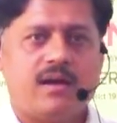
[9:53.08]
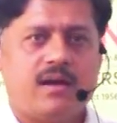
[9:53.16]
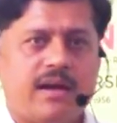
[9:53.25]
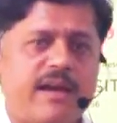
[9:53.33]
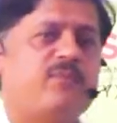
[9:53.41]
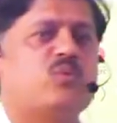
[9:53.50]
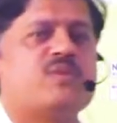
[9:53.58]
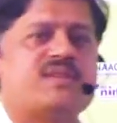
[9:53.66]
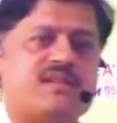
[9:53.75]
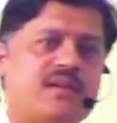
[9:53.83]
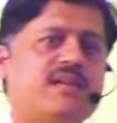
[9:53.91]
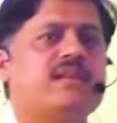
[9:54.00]
have to
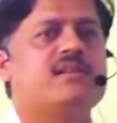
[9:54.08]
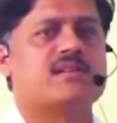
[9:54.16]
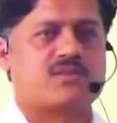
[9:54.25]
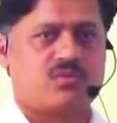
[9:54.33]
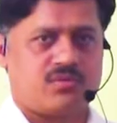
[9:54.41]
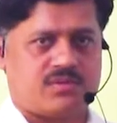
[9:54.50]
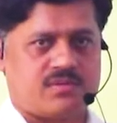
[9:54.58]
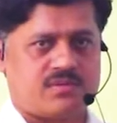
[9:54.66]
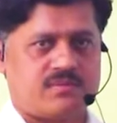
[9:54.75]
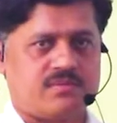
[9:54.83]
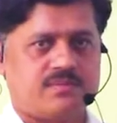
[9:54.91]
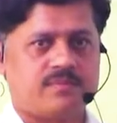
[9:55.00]
study this course.
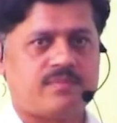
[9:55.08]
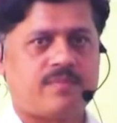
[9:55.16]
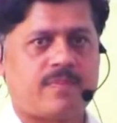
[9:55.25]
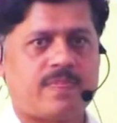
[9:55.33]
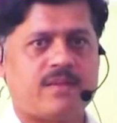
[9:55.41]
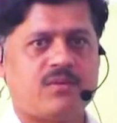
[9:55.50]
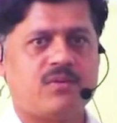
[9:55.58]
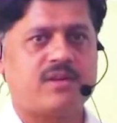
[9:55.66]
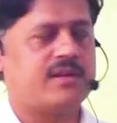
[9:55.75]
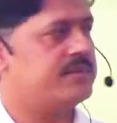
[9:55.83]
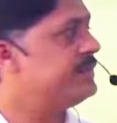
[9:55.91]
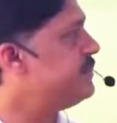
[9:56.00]

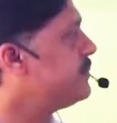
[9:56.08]
Okay.